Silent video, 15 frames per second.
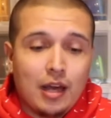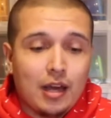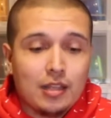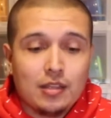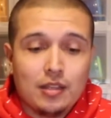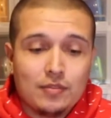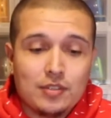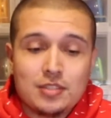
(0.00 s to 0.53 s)
I
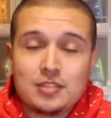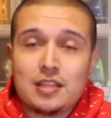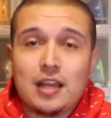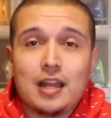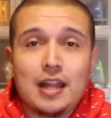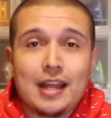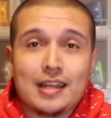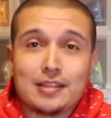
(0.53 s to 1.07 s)
love the
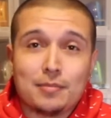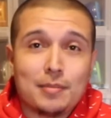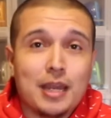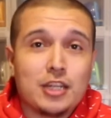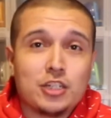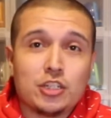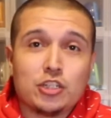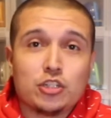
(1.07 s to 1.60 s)
set. I got the
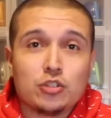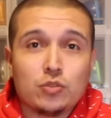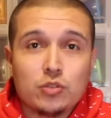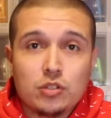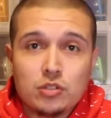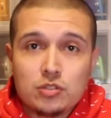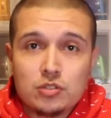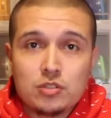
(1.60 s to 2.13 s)
matching
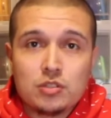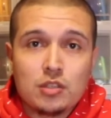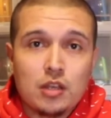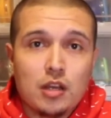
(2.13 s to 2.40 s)
shorts.